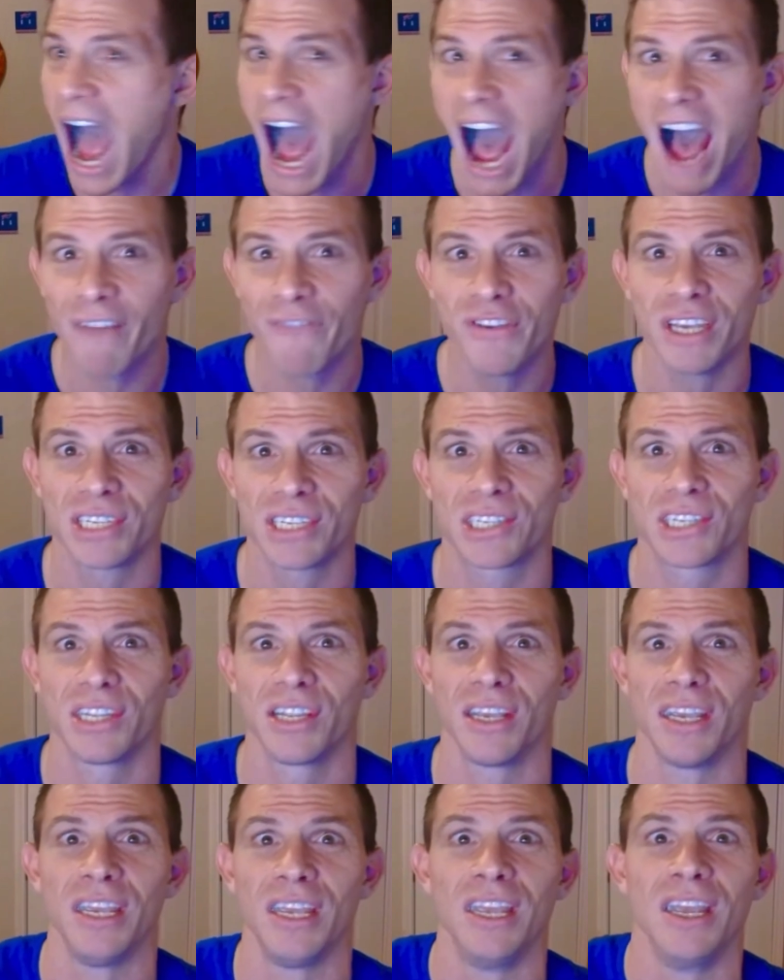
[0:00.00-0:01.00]

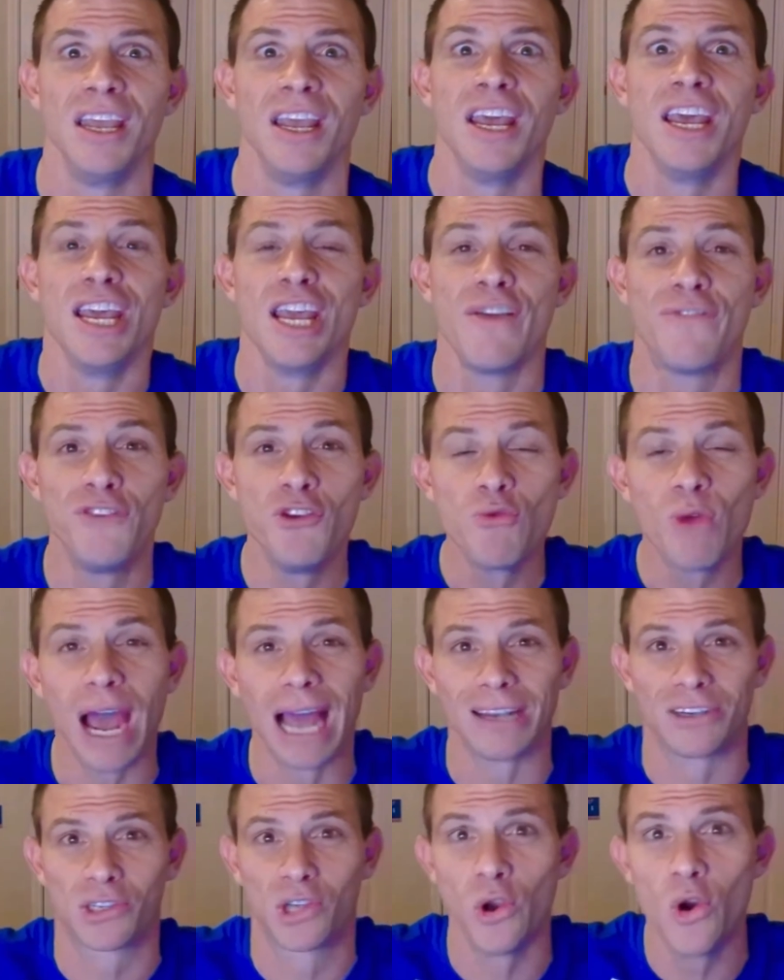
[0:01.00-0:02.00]
Obviously, if you
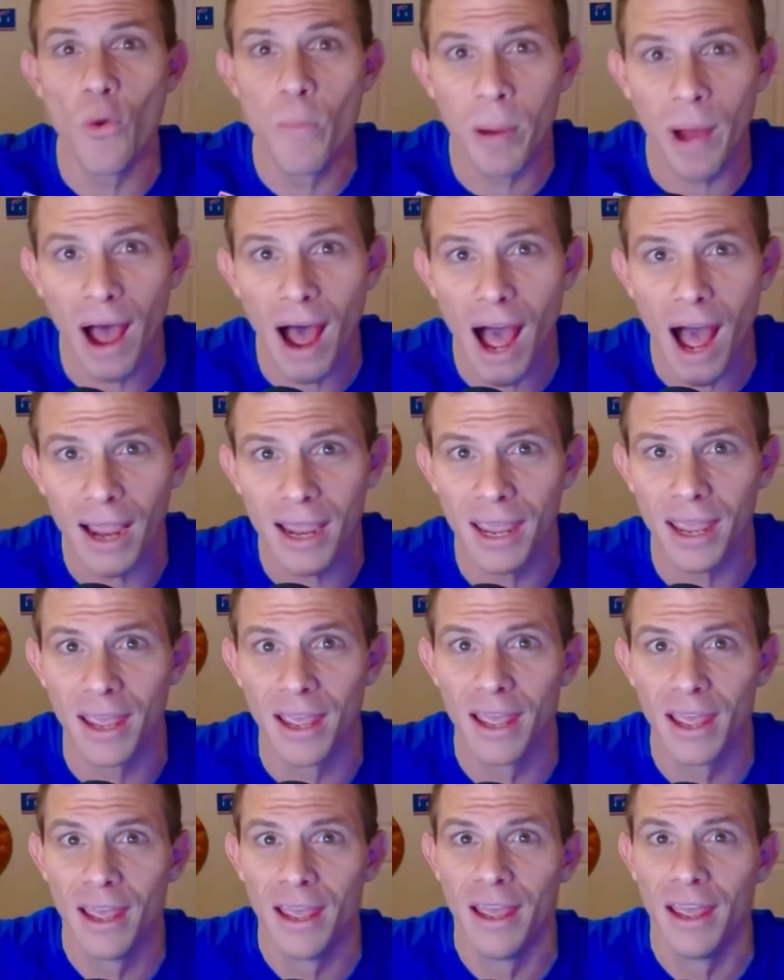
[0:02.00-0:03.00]
got Tupac
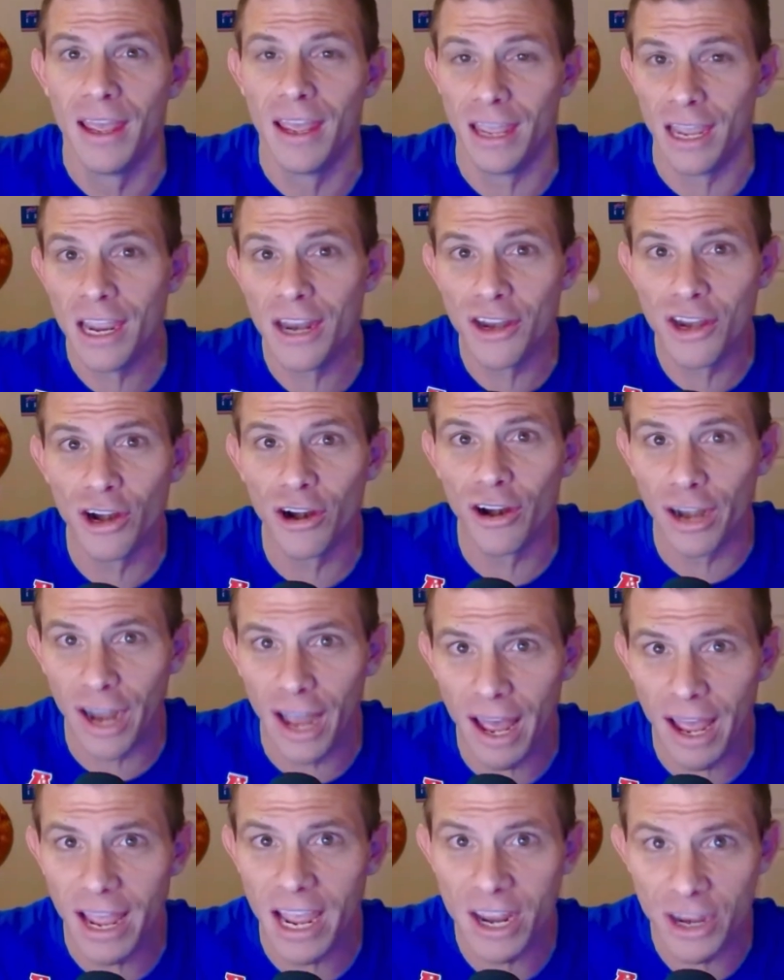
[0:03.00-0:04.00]
in your
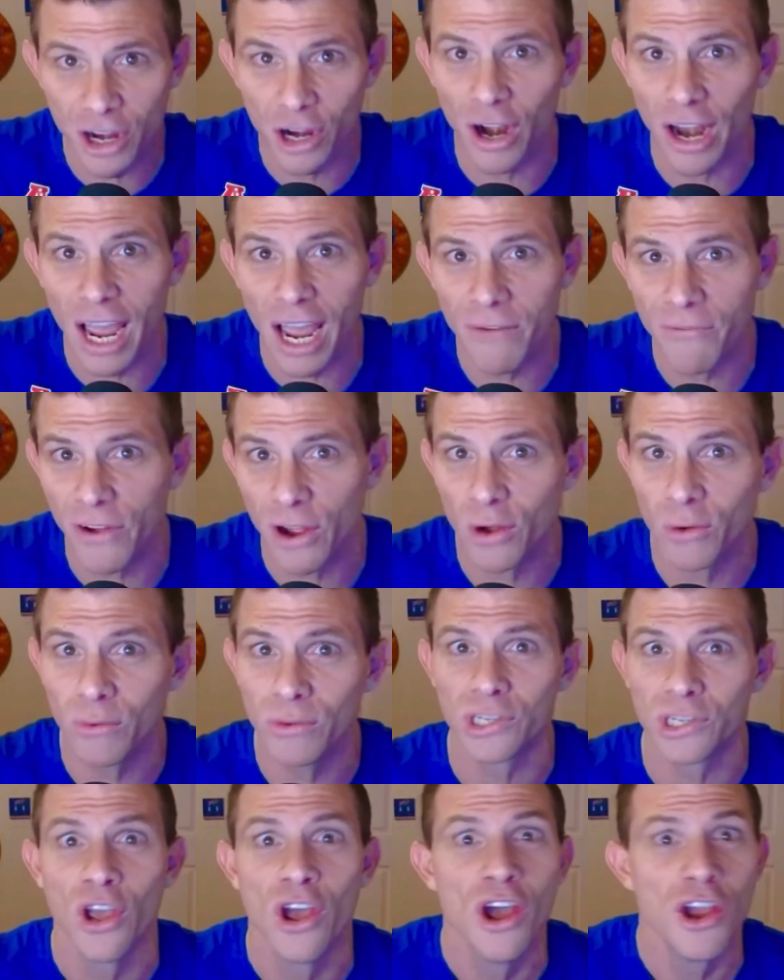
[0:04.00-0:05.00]
head, in your
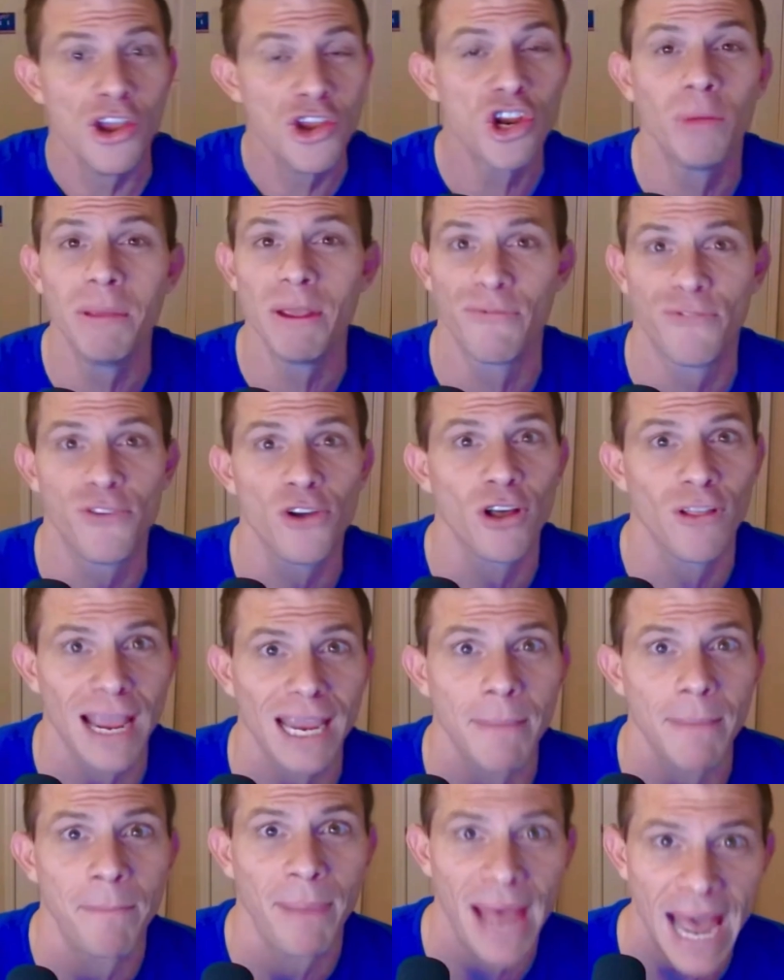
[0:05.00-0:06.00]
headphones, you're going to be feeling
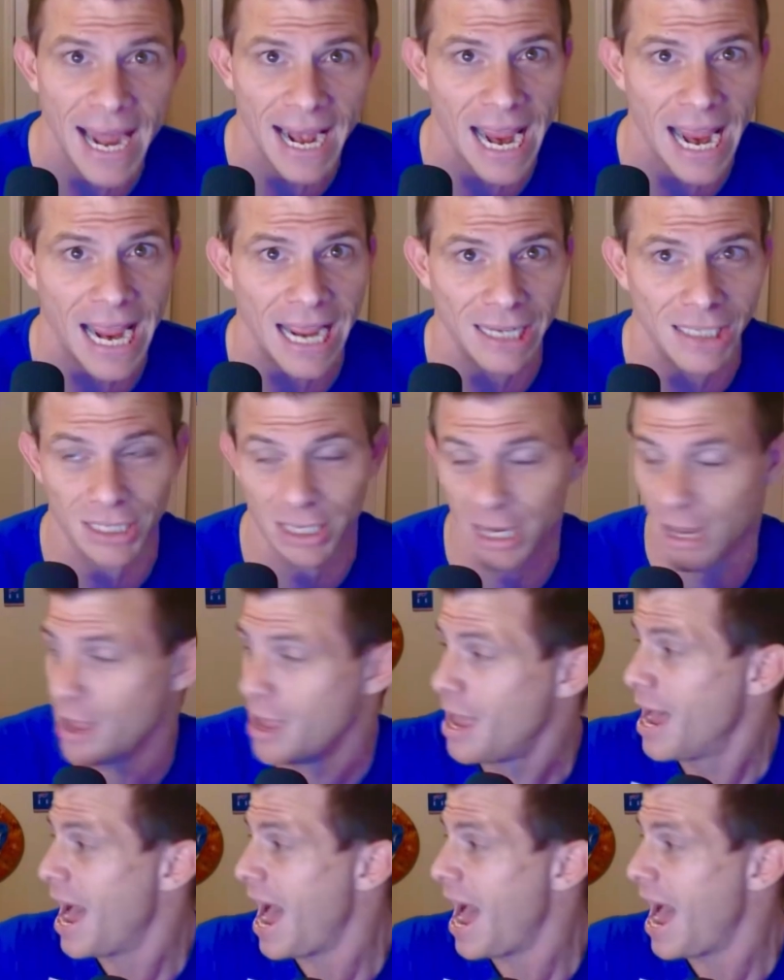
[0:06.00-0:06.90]
like a badass.